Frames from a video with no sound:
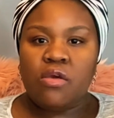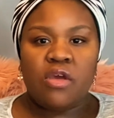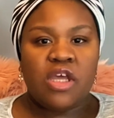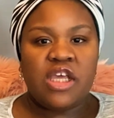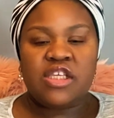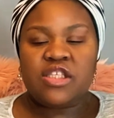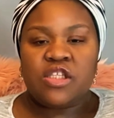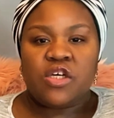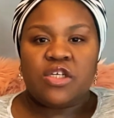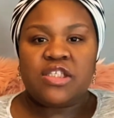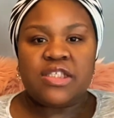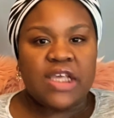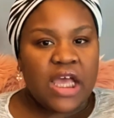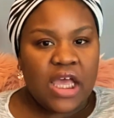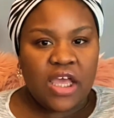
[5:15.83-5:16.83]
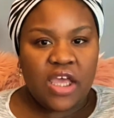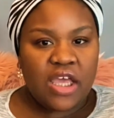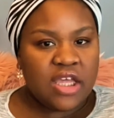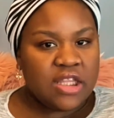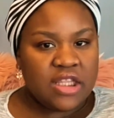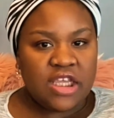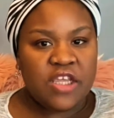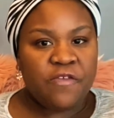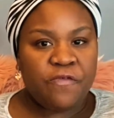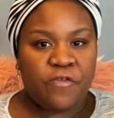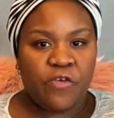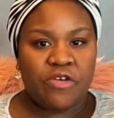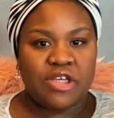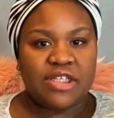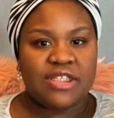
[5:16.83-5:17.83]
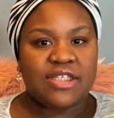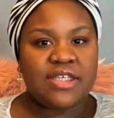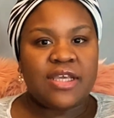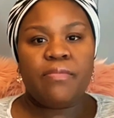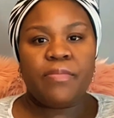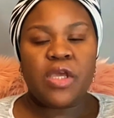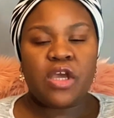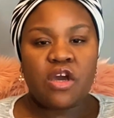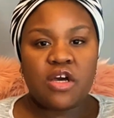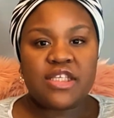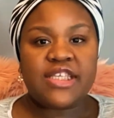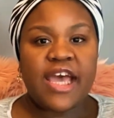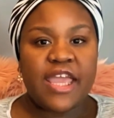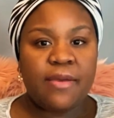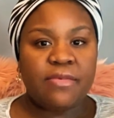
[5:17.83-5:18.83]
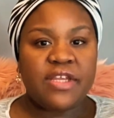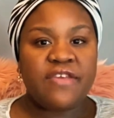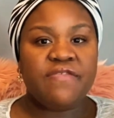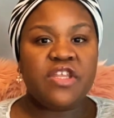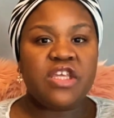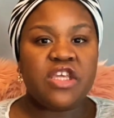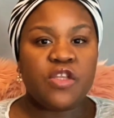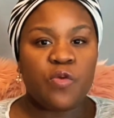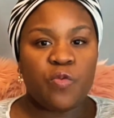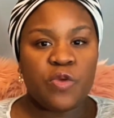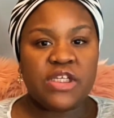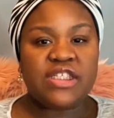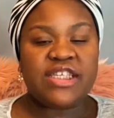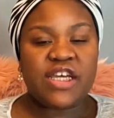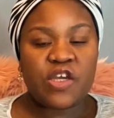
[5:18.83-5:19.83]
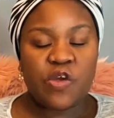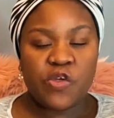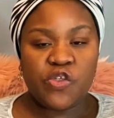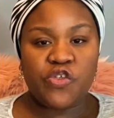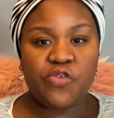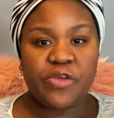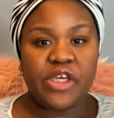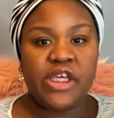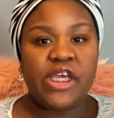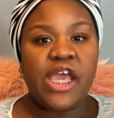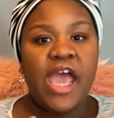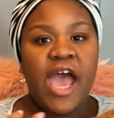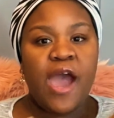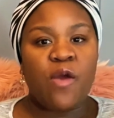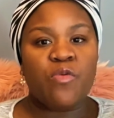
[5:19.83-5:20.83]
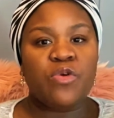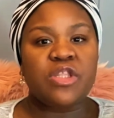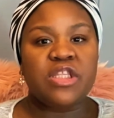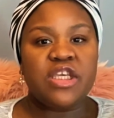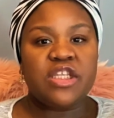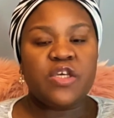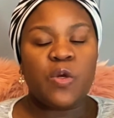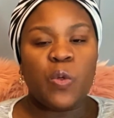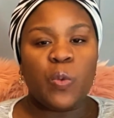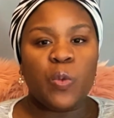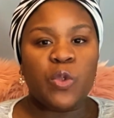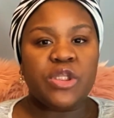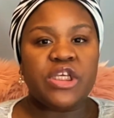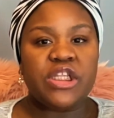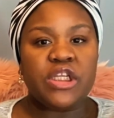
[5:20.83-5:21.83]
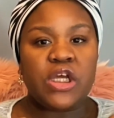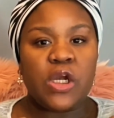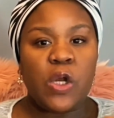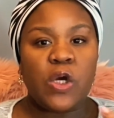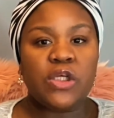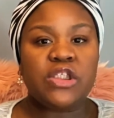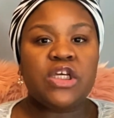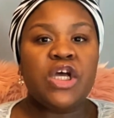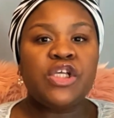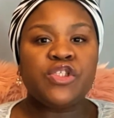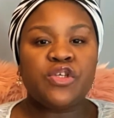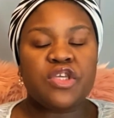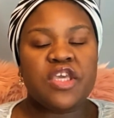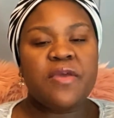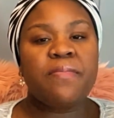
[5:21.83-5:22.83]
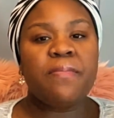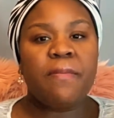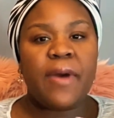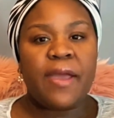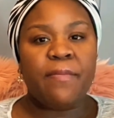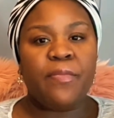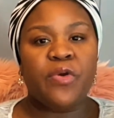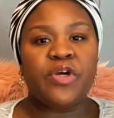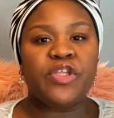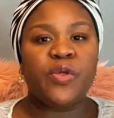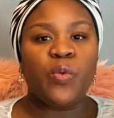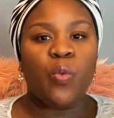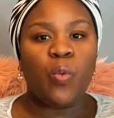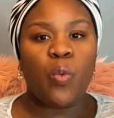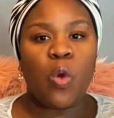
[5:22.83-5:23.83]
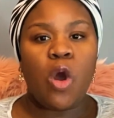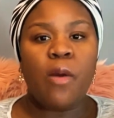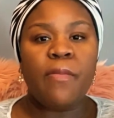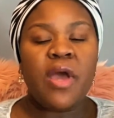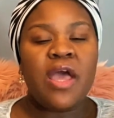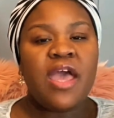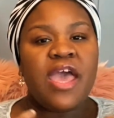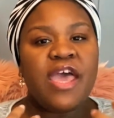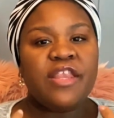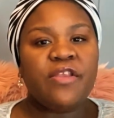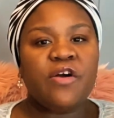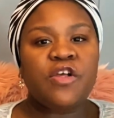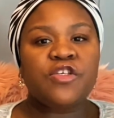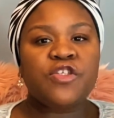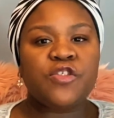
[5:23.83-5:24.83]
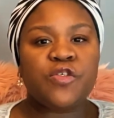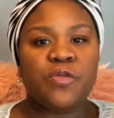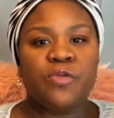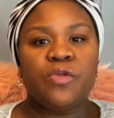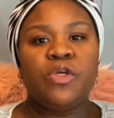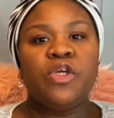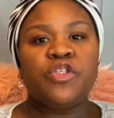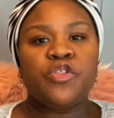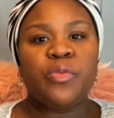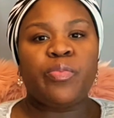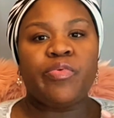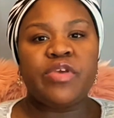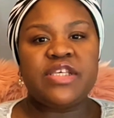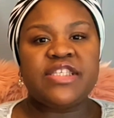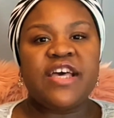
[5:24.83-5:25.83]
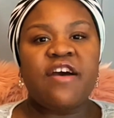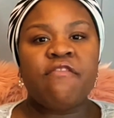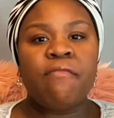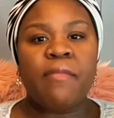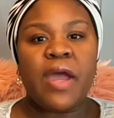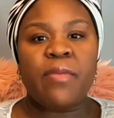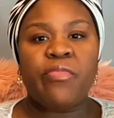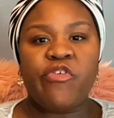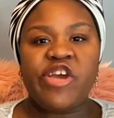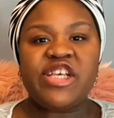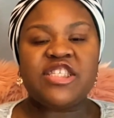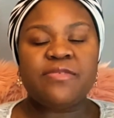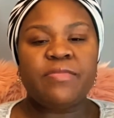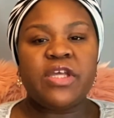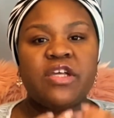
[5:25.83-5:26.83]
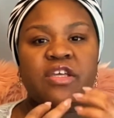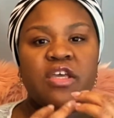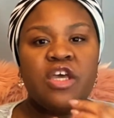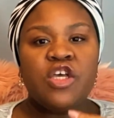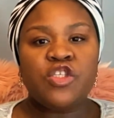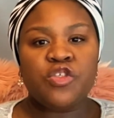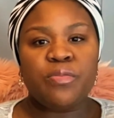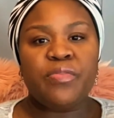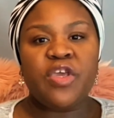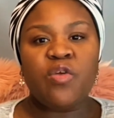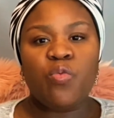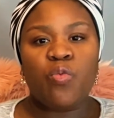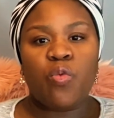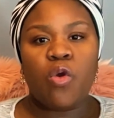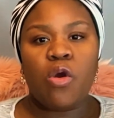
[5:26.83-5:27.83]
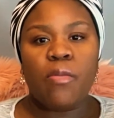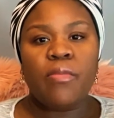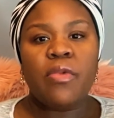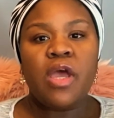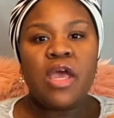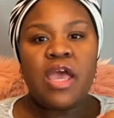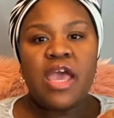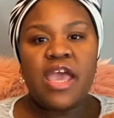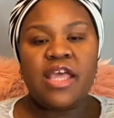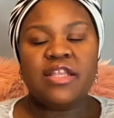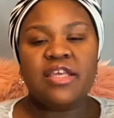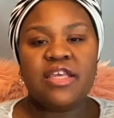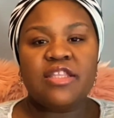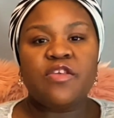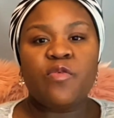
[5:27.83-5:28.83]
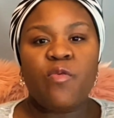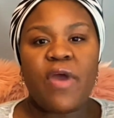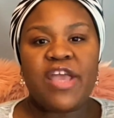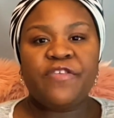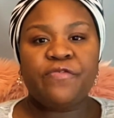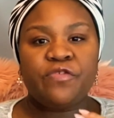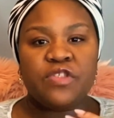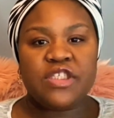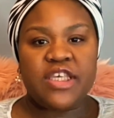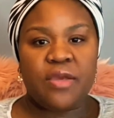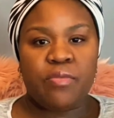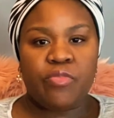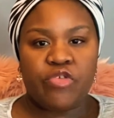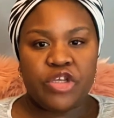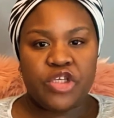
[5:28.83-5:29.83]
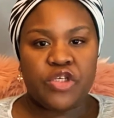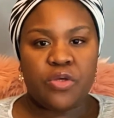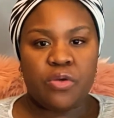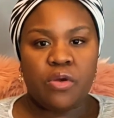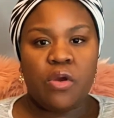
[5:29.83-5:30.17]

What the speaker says: It's not a need for it. Because I am living in a winter country, I will need a woolen cloth to keep my body warm and also to preserve my breast milk to be warm and in the rightful temperature,